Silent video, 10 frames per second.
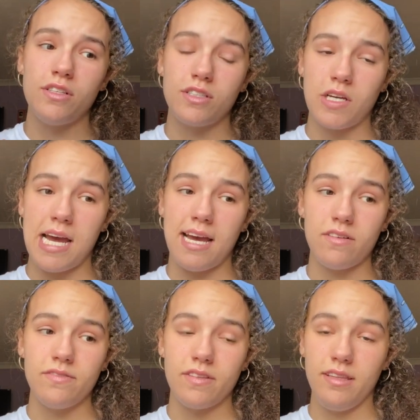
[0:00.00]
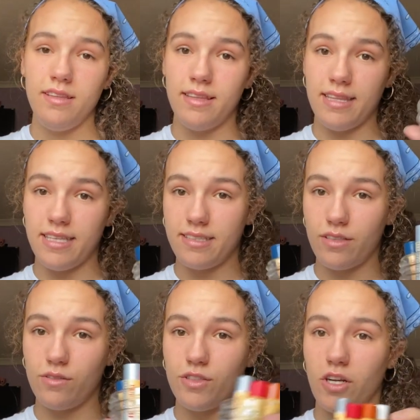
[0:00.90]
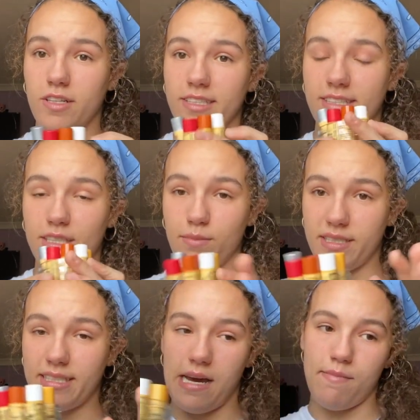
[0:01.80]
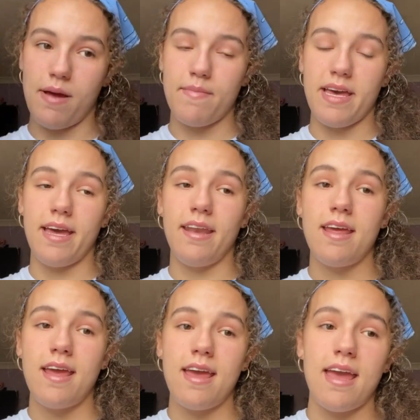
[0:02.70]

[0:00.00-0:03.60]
So I have this little jar that sits beside my bed,